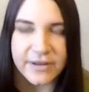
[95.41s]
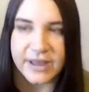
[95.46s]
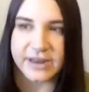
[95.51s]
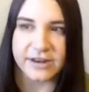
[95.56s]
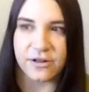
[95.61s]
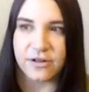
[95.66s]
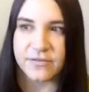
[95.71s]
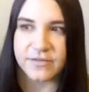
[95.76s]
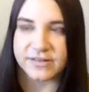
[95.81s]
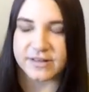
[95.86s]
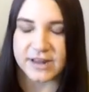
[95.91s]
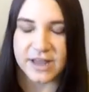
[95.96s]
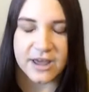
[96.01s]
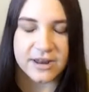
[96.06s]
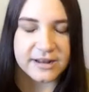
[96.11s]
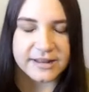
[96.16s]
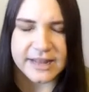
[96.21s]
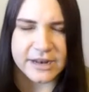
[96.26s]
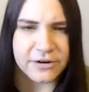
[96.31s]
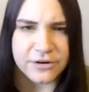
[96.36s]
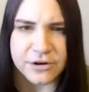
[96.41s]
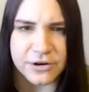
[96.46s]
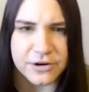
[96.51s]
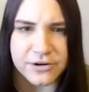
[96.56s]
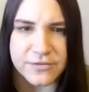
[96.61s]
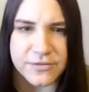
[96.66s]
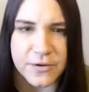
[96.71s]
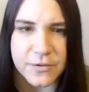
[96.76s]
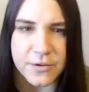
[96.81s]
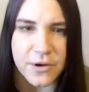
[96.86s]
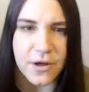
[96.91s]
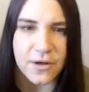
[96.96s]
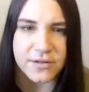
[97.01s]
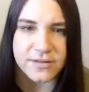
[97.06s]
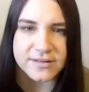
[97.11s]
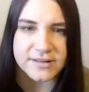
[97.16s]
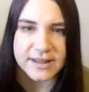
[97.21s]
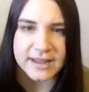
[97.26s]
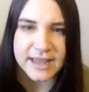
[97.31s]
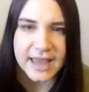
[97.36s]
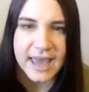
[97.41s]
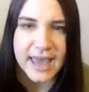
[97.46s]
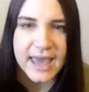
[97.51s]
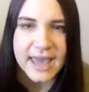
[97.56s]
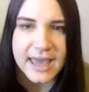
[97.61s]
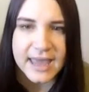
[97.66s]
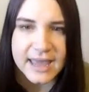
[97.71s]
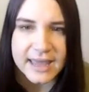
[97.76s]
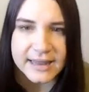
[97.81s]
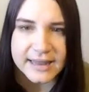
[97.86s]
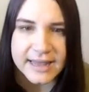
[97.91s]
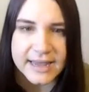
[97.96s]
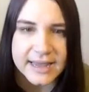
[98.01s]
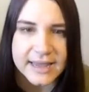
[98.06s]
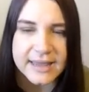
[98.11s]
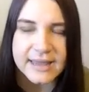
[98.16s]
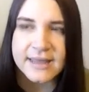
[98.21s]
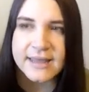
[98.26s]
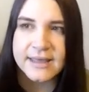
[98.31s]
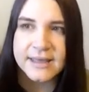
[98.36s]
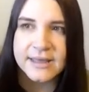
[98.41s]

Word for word: If I'd all of a sudden got a letter or a phone call saying, hey, like,